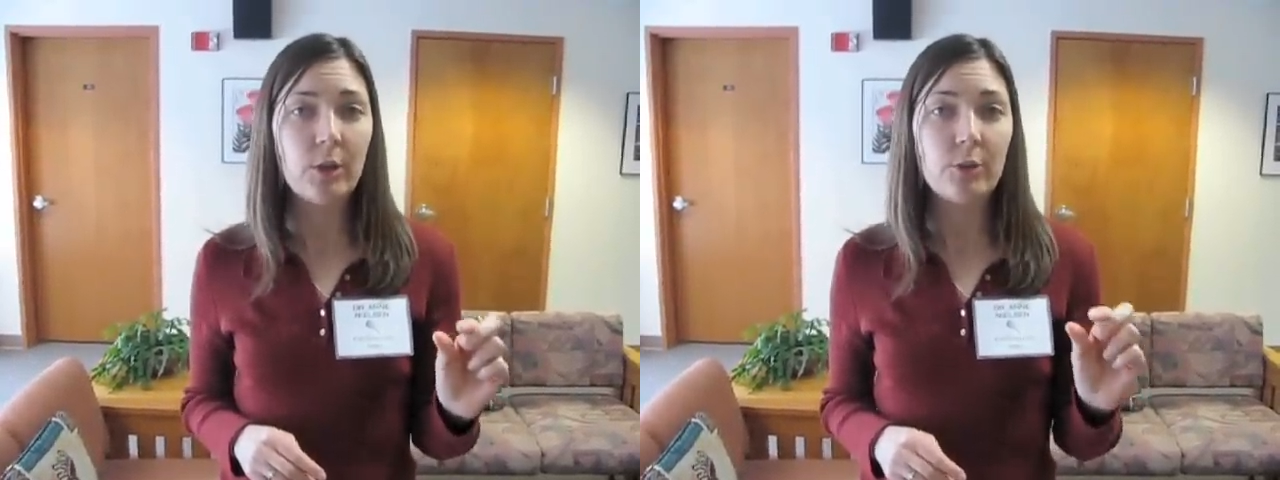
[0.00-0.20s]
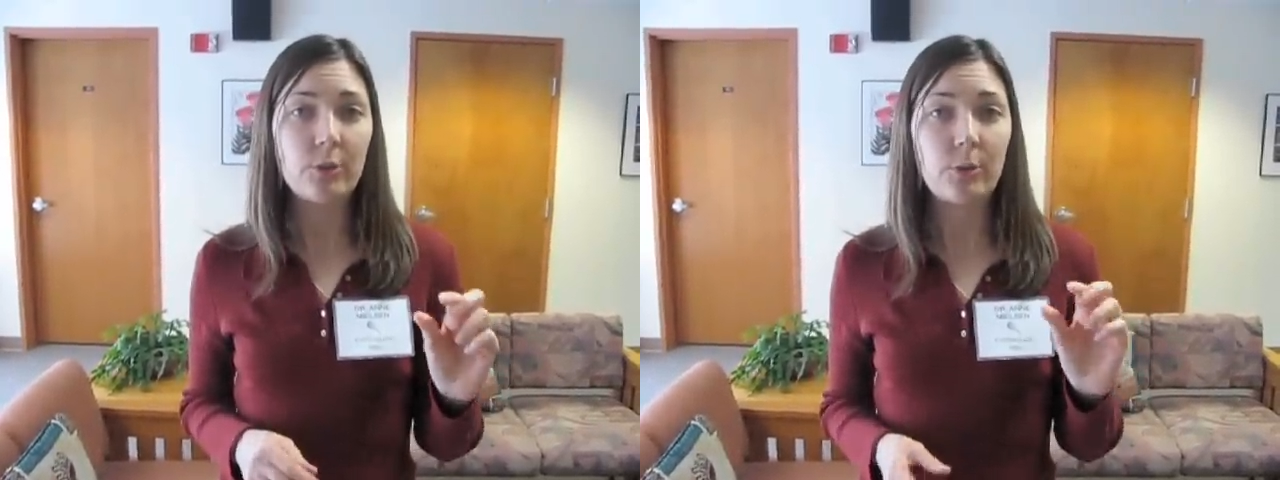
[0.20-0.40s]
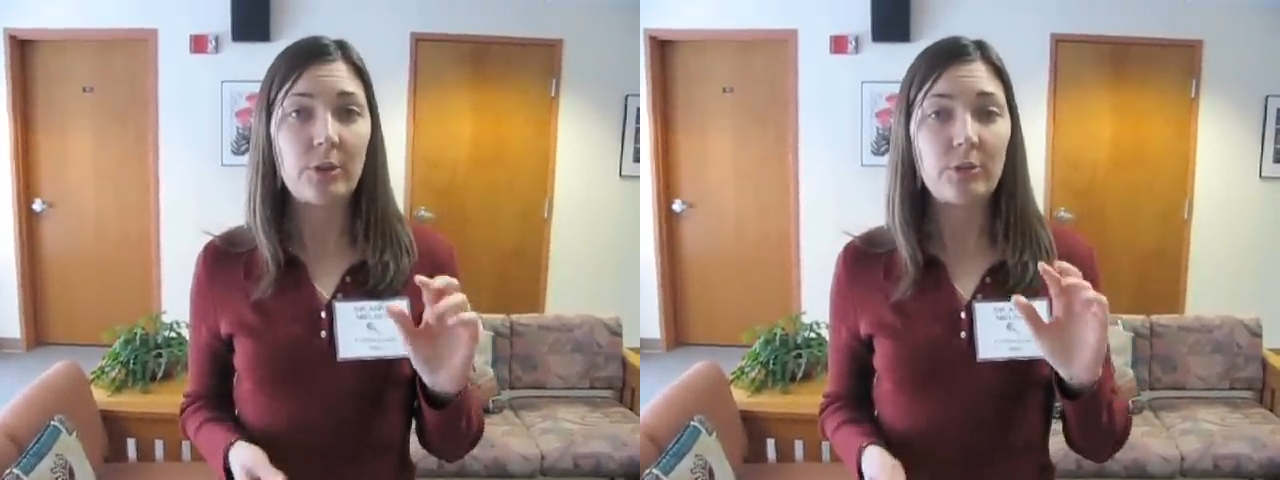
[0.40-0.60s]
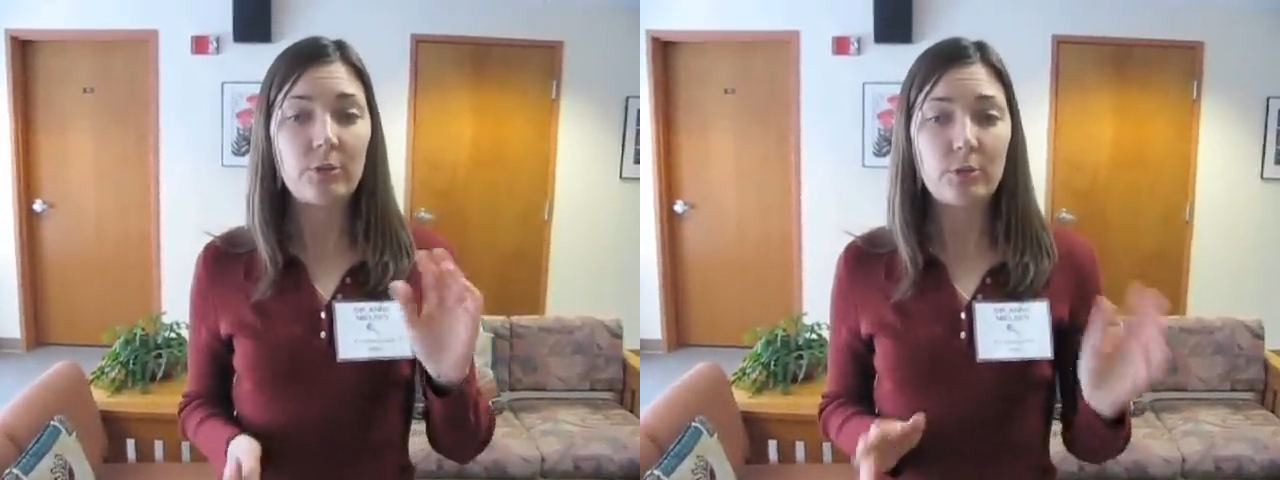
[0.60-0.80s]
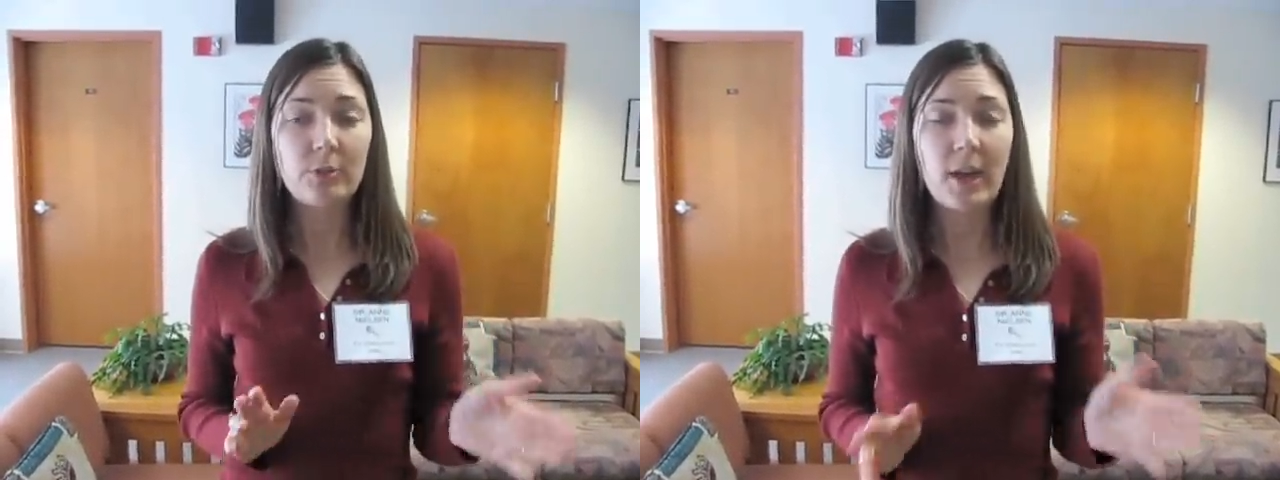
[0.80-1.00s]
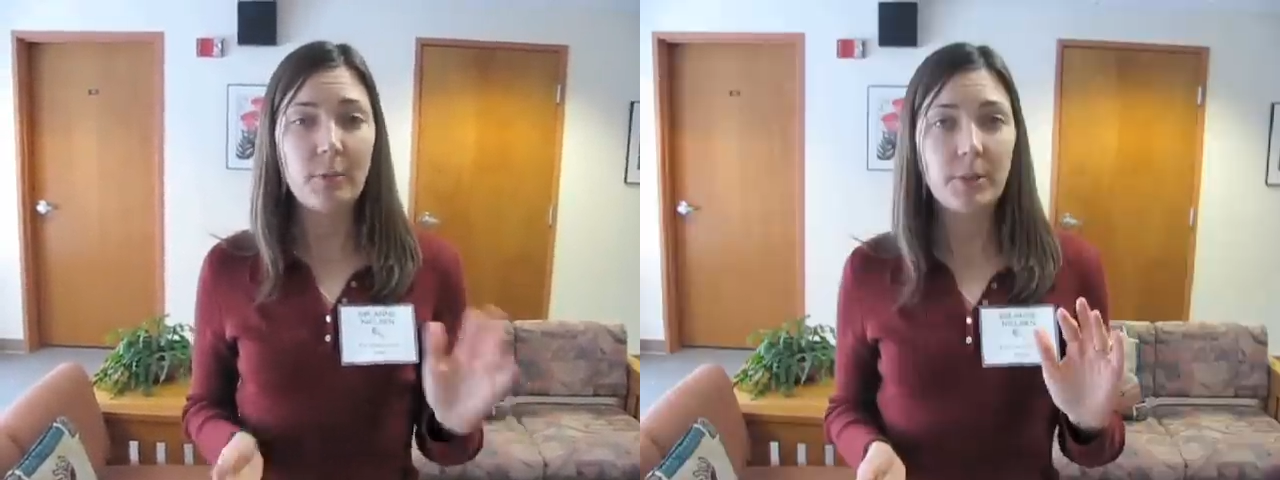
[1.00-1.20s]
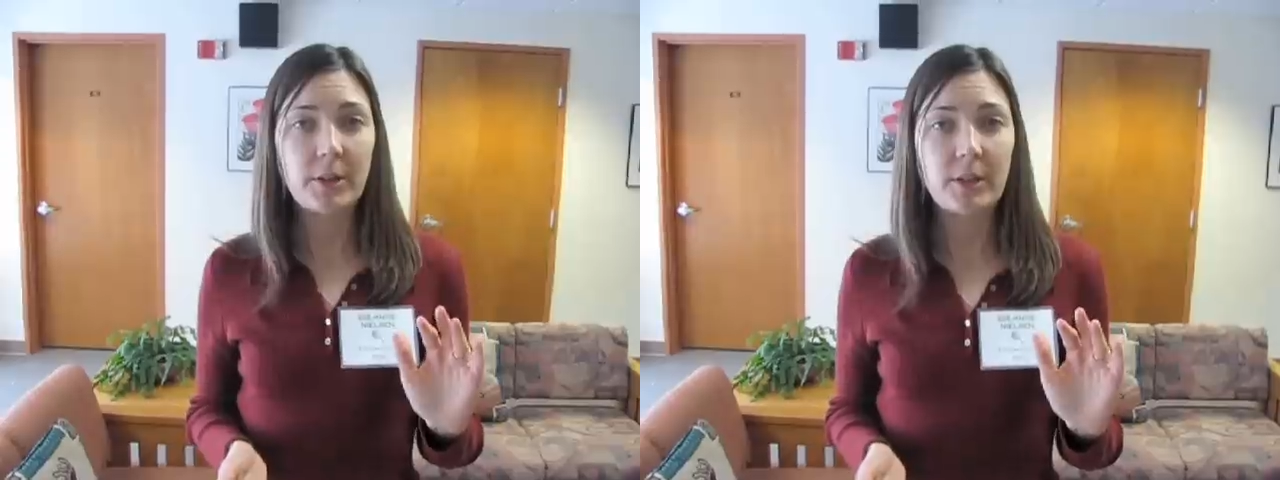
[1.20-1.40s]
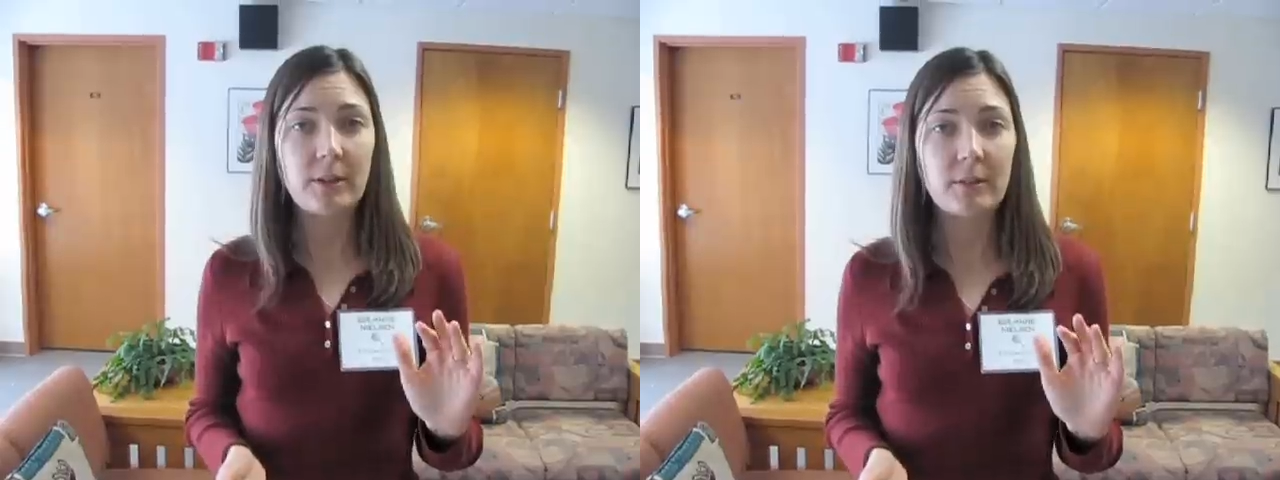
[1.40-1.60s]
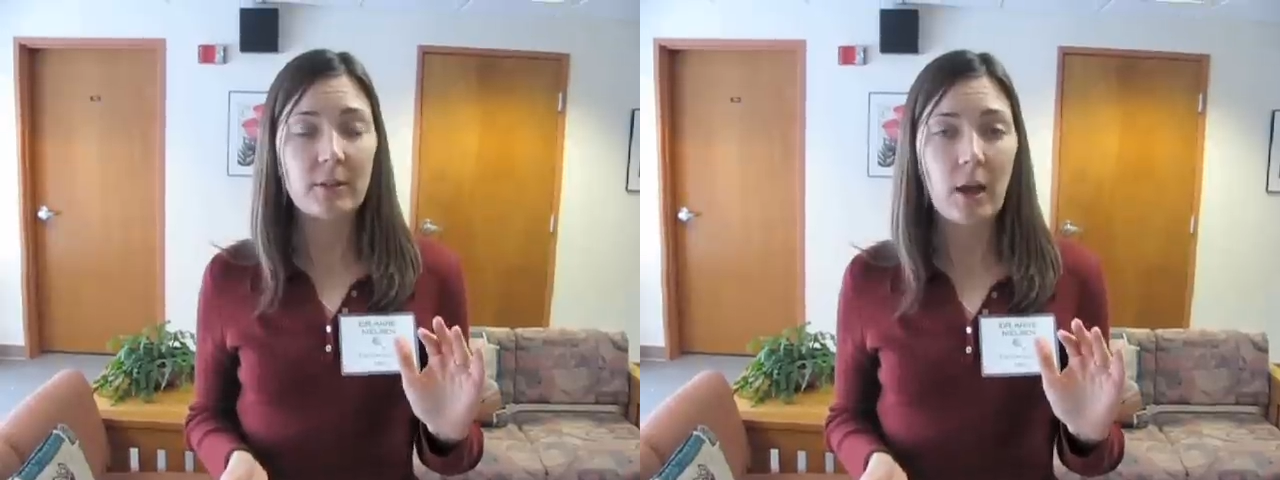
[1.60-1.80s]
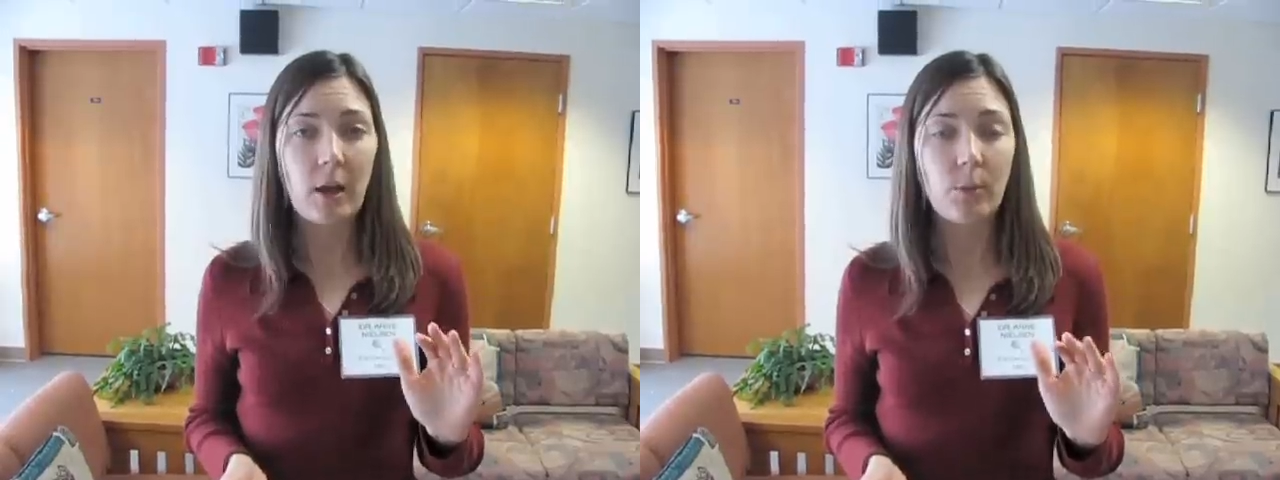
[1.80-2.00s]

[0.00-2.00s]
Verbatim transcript: So these two time periods, uh,